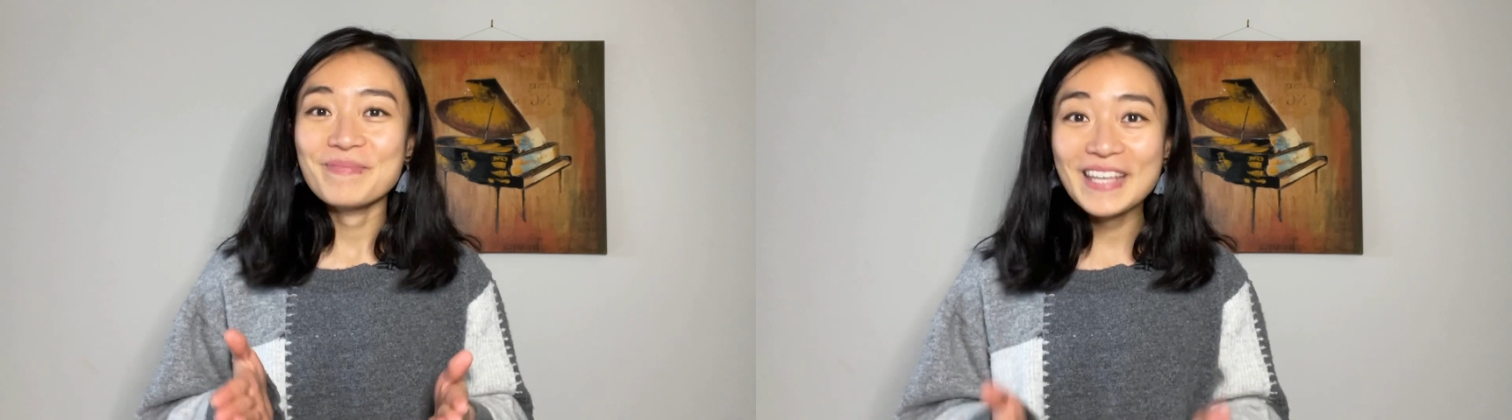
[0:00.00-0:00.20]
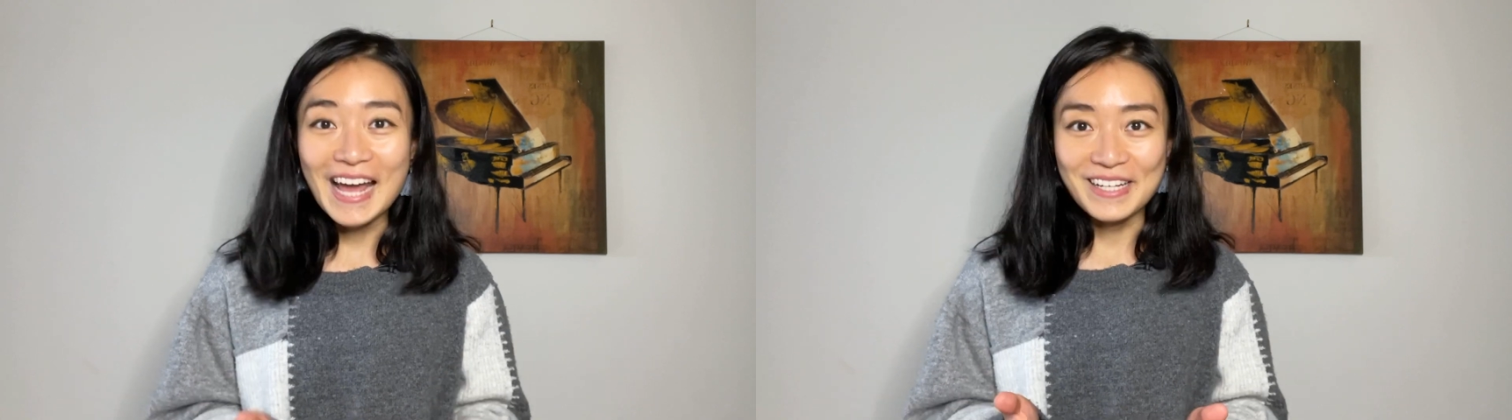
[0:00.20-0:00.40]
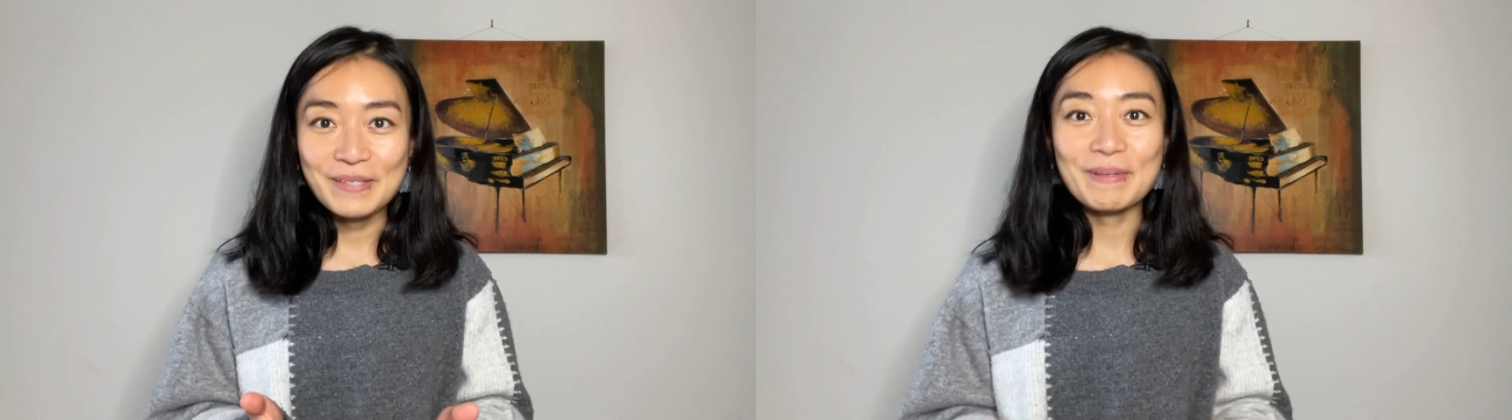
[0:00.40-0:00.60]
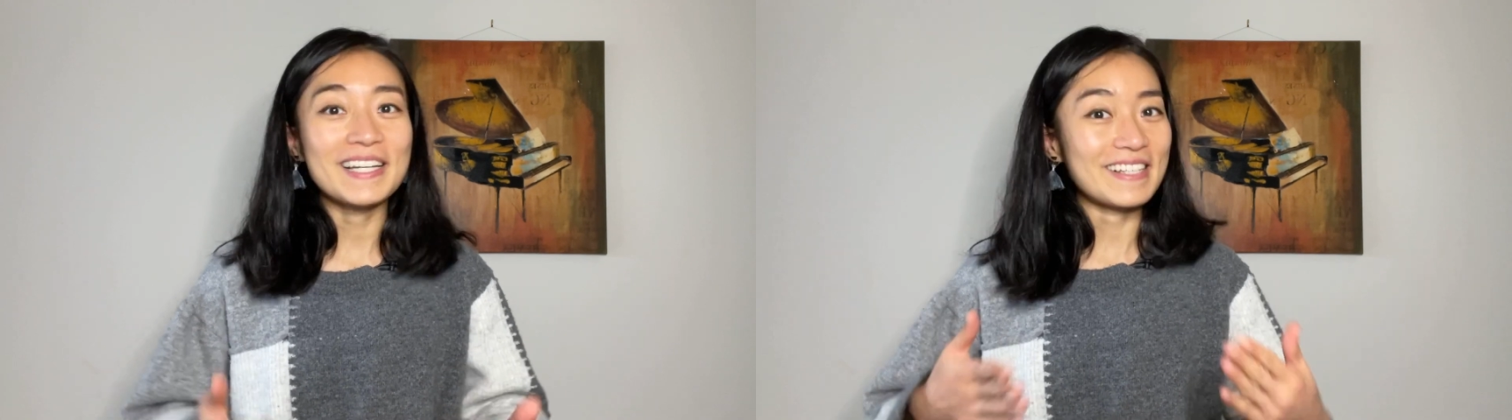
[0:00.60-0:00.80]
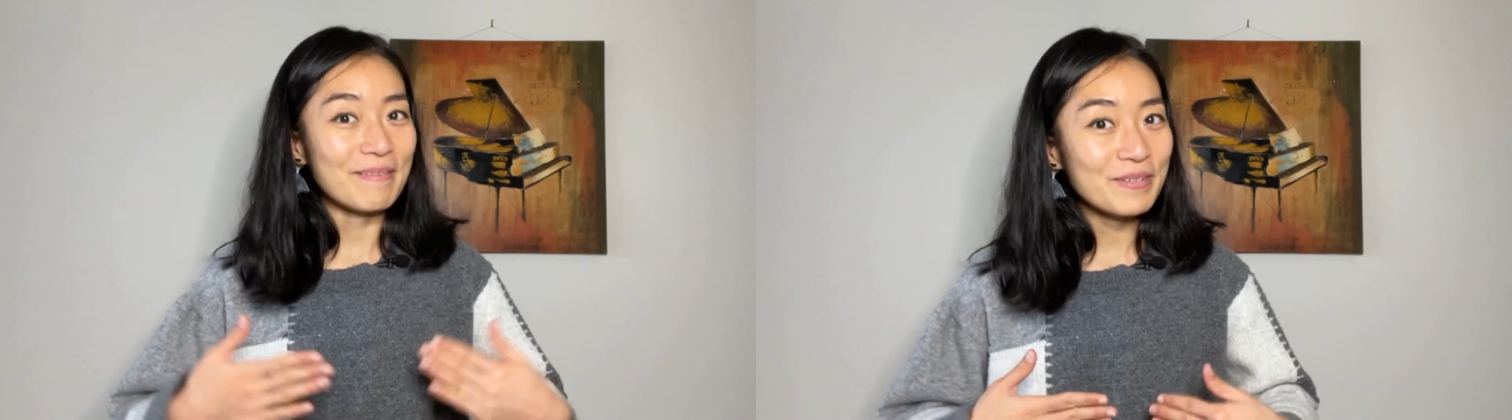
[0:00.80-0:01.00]
Yes,
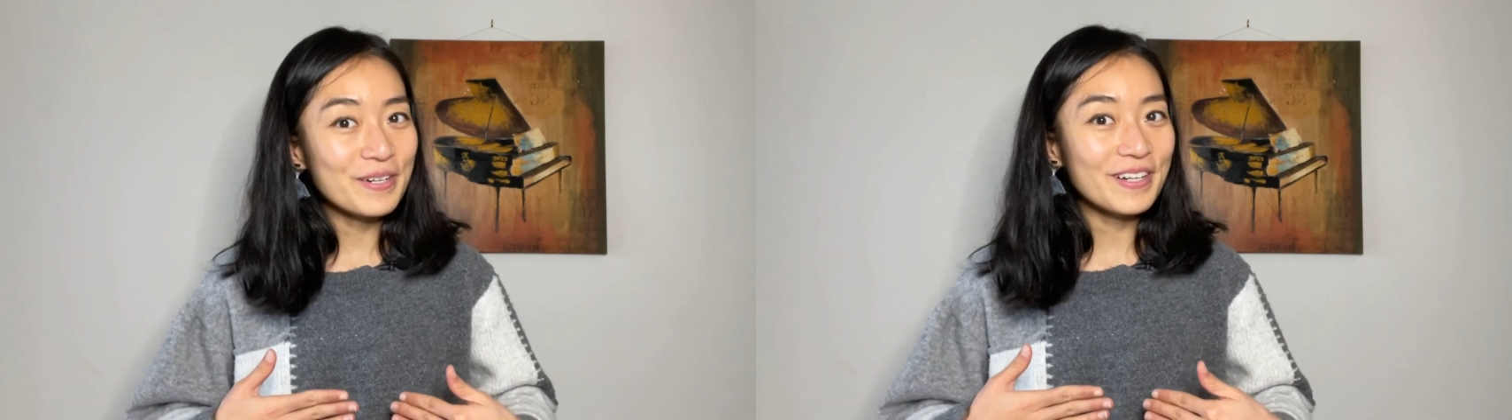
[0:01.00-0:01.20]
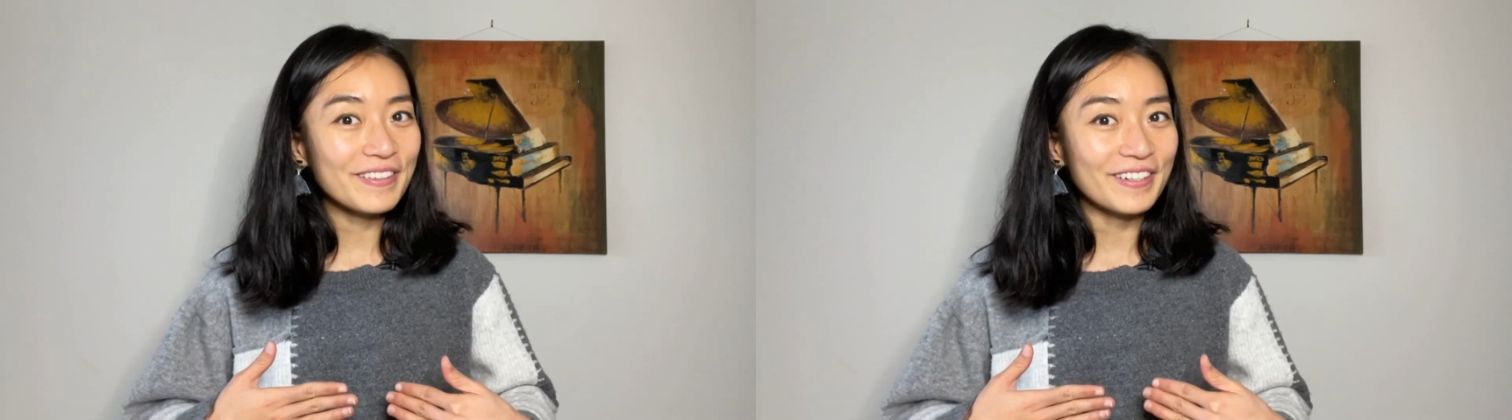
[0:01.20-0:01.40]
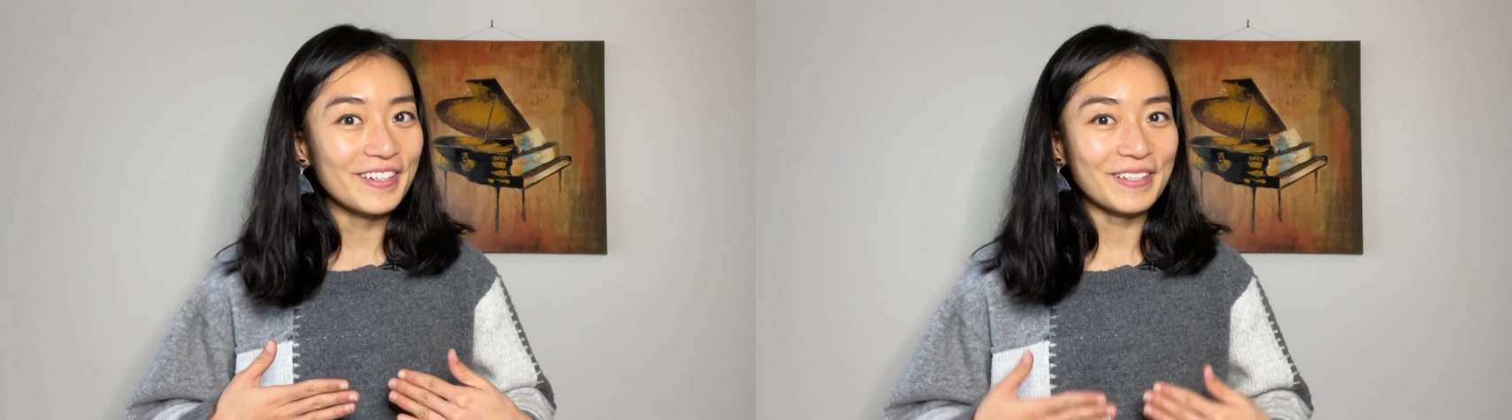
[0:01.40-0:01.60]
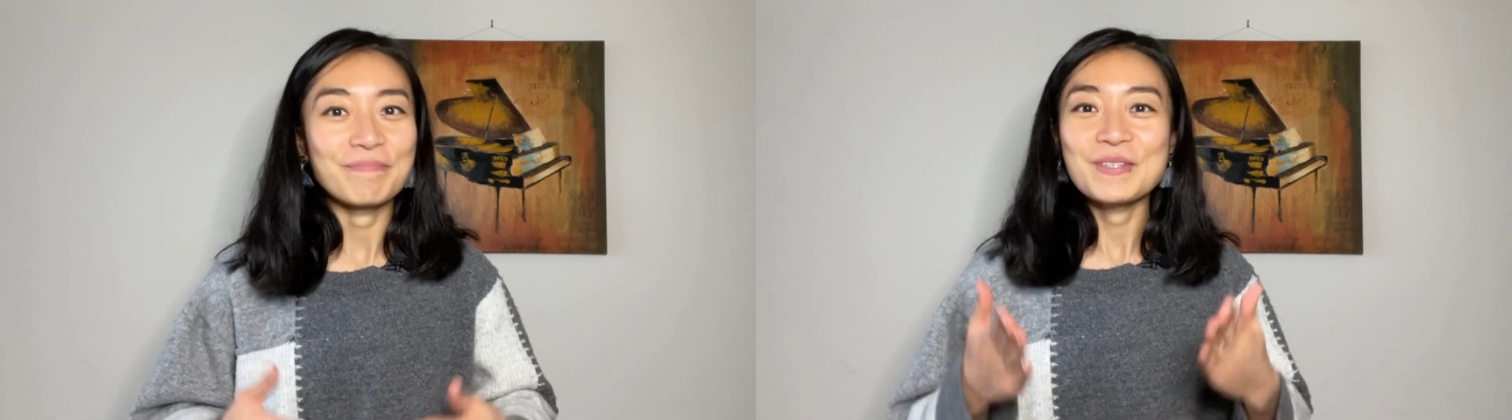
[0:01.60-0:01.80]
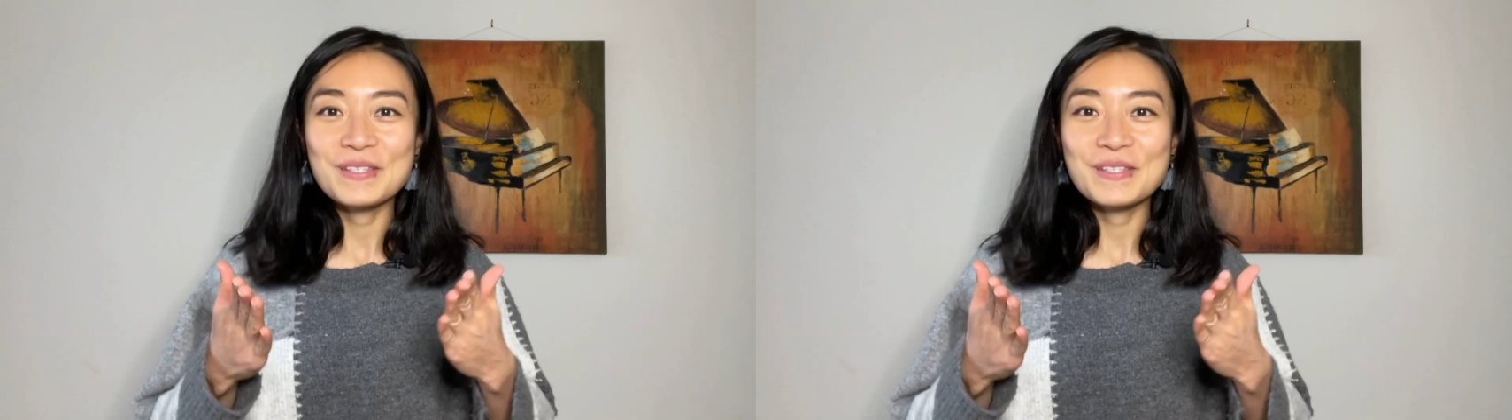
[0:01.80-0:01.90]
because I'm turning 30.